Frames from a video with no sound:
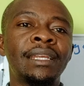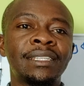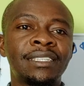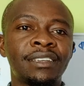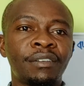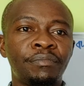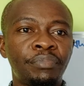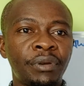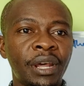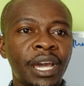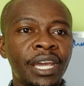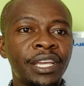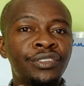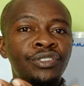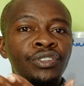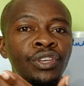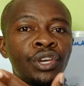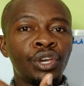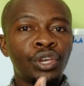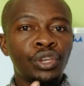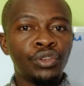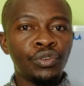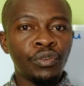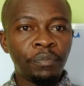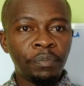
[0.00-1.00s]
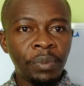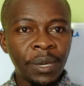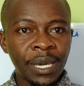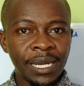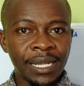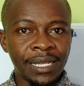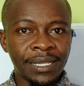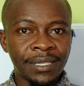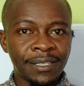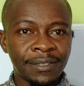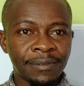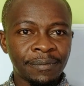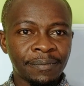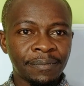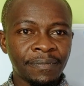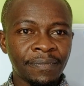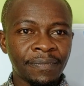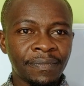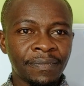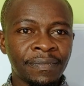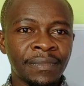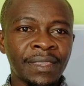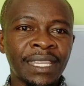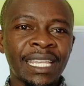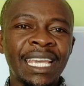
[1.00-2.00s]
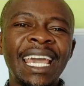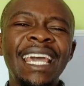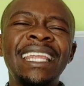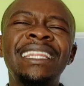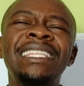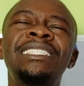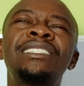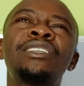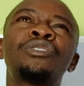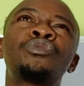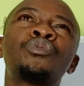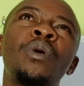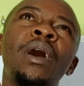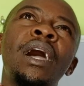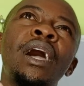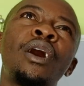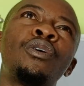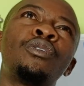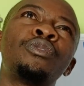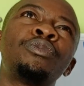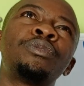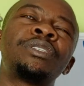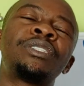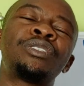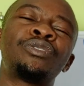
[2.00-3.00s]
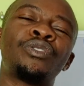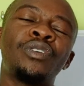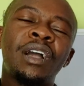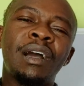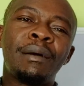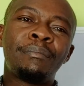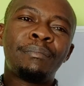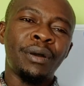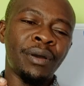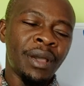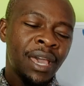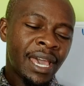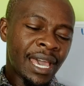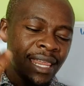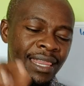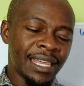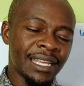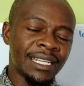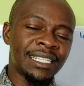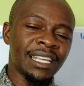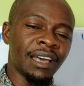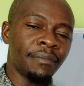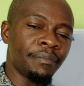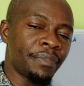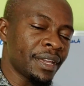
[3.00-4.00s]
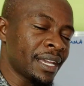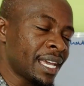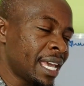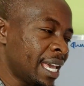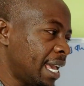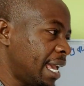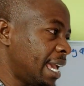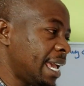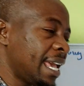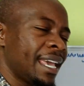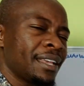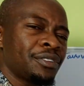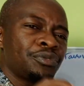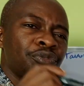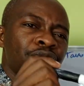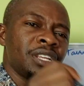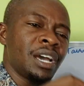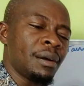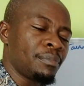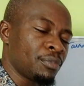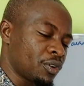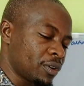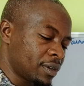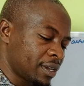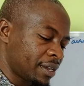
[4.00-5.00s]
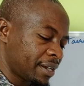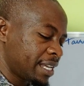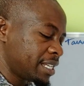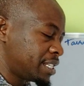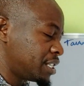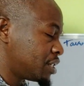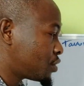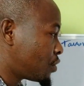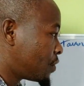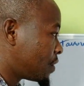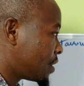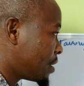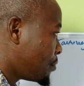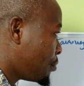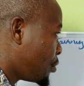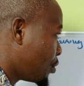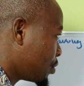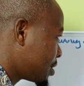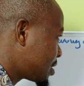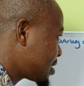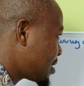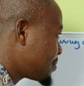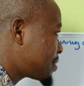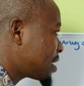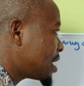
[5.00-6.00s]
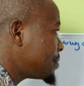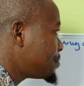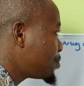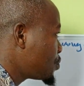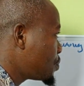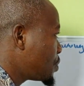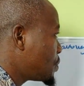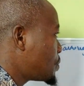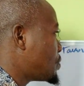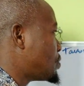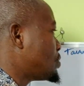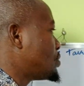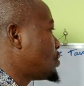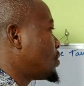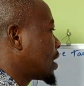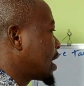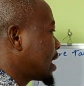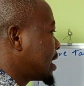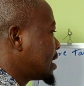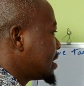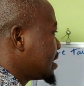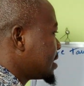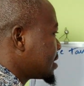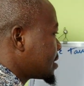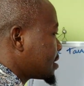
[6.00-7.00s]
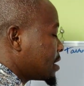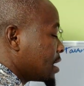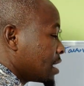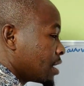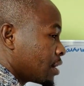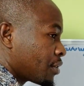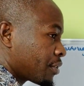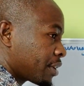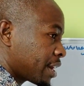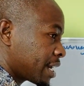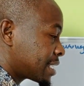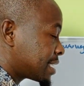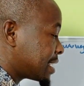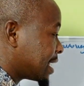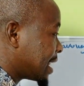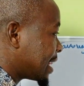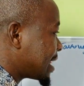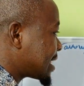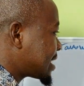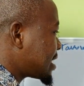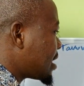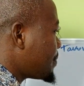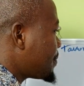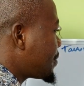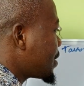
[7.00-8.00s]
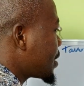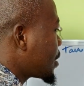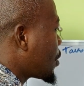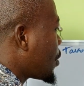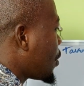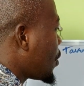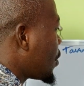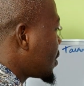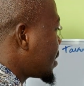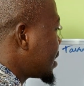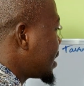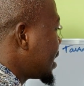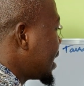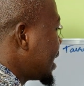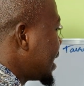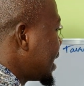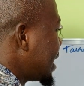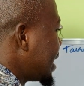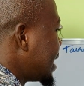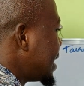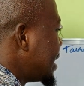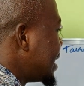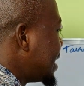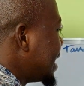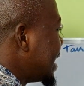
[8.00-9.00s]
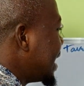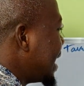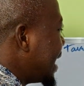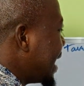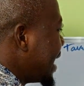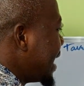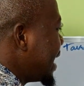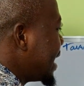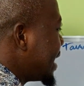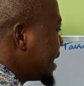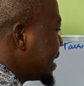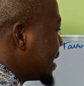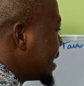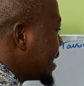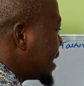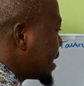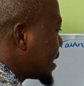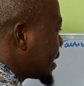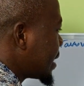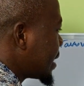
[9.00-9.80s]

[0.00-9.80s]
and surprise your parents. And this is why I always talk about, there's something, today I'm going to write it on the board. Sometimes you people don't get this thing correct. There's something called delayed